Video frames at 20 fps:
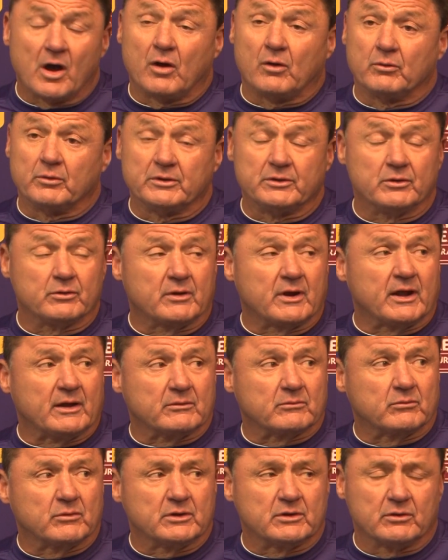No, we knew
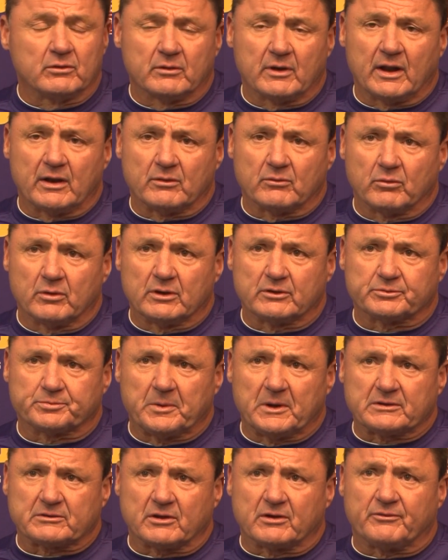that. We knew that. We
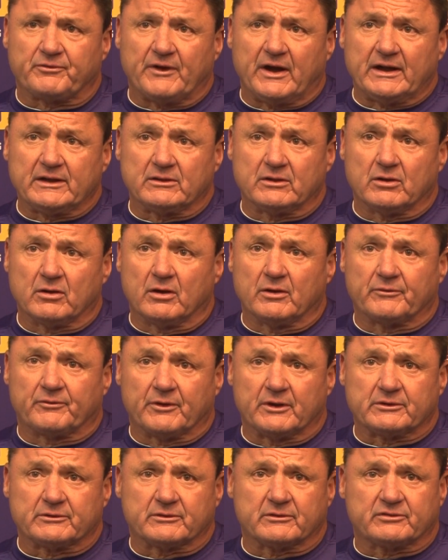expected a fight. You know,
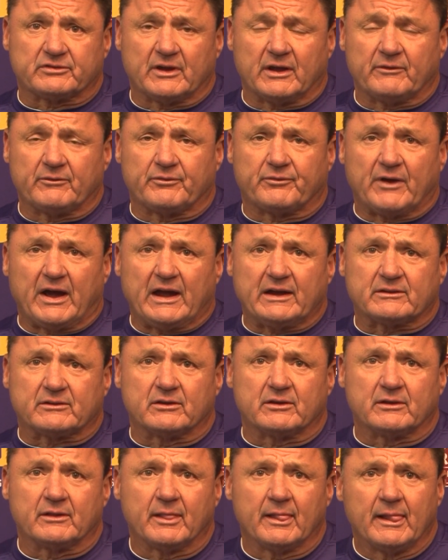in fact,
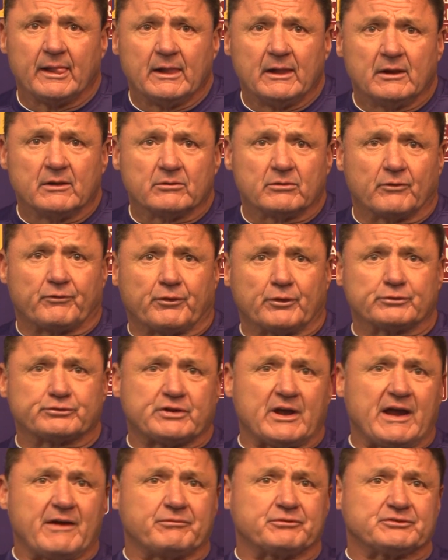the
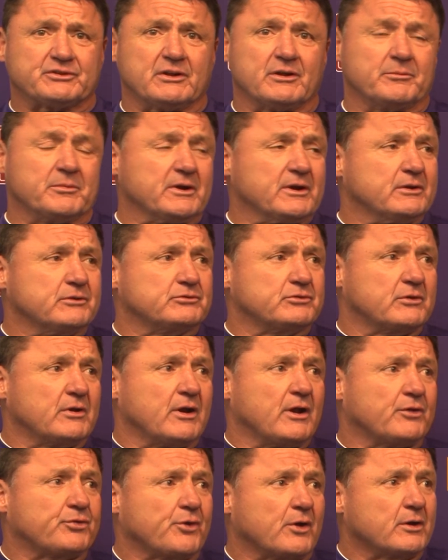first half was a little bit easier
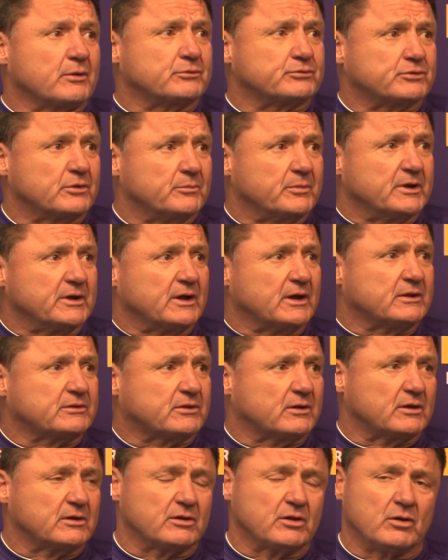than I thought it was going to be. I
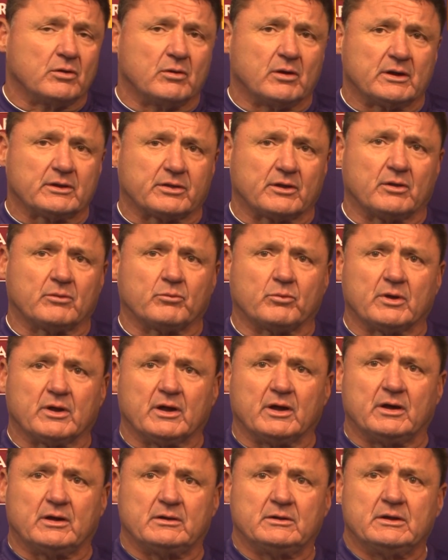thought
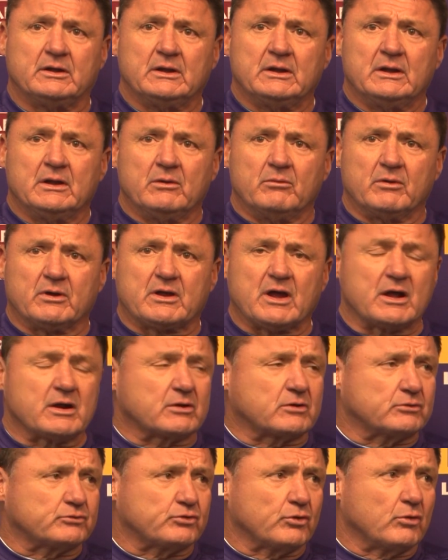we
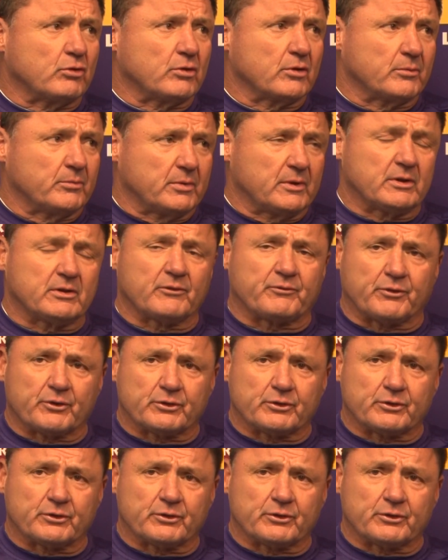kind of controlled them in